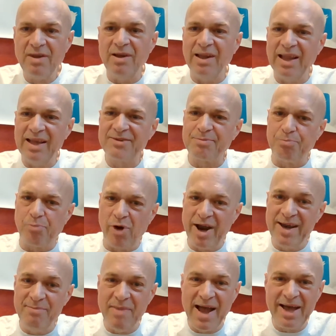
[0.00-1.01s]
Less
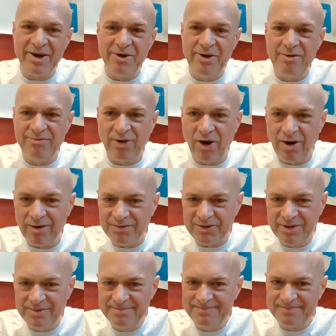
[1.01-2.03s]
brain matter involved.
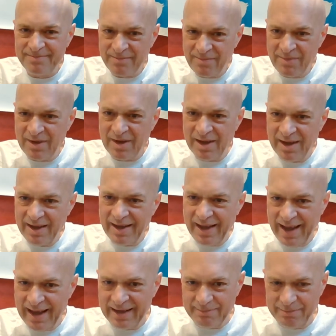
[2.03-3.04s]

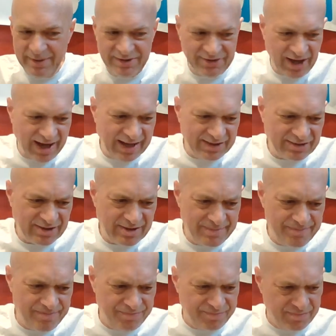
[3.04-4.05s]
And besides,
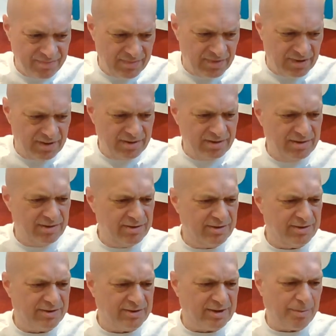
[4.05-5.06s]

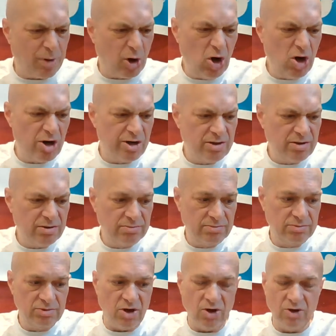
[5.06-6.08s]
the burn
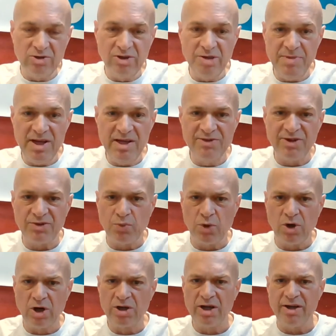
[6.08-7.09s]
only means it's
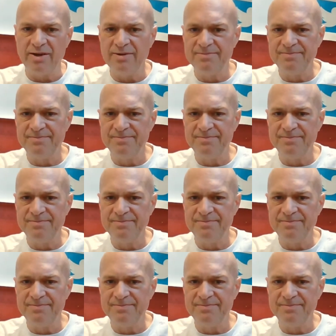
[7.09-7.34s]
working.